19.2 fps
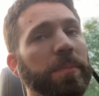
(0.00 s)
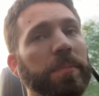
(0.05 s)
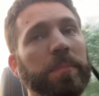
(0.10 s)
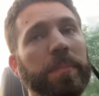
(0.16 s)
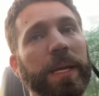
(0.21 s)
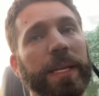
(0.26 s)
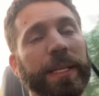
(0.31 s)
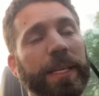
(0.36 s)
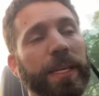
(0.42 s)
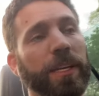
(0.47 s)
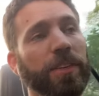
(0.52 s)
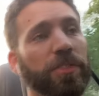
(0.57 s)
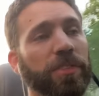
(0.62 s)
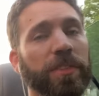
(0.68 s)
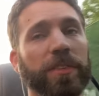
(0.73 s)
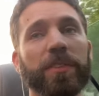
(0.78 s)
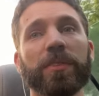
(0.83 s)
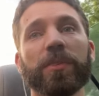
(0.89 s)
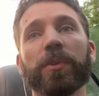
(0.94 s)

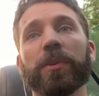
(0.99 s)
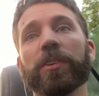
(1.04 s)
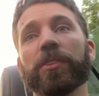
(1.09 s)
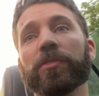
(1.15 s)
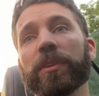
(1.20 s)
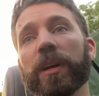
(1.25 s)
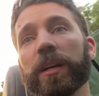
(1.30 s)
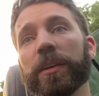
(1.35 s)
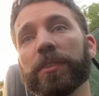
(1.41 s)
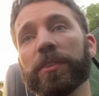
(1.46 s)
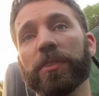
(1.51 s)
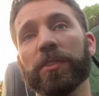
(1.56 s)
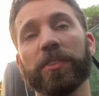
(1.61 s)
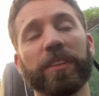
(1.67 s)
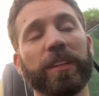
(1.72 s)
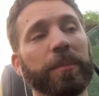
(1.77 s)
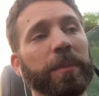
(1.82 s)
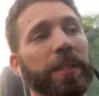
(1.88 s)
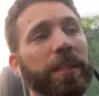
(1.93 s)
medications or drugs or
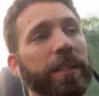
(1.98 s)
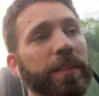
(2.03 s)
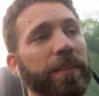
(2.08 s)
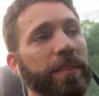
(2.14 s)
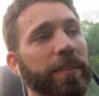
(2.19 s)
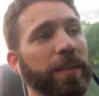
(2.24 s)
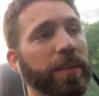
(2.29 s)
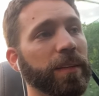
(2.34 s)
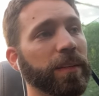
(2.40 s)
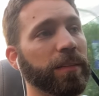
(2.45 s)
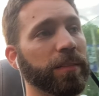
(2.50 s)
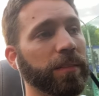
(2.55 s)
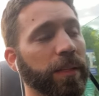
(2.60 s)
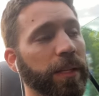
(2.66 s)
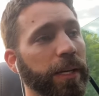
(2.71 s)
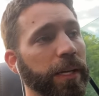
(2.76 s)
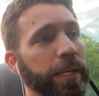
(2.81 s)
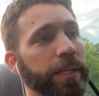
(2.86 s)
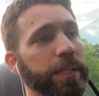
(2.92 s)
stimulants
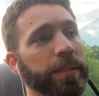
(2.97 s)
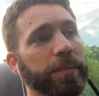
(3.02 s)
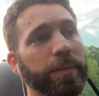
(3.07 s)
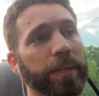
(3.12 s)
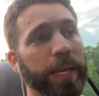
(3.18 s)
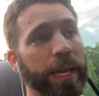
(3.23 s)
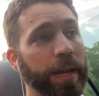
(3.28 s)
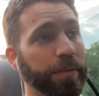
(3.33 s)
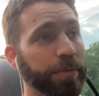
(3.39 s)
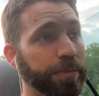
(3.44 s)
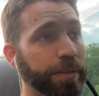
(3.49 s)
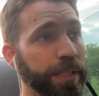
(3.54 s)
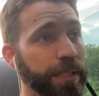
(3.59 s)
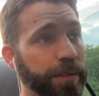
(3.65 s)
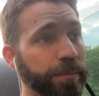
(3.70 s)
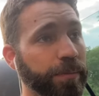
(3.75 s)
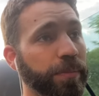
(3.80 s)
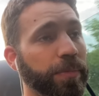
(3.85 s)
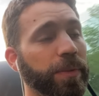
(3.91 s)
like
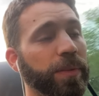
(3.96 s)
caffeine,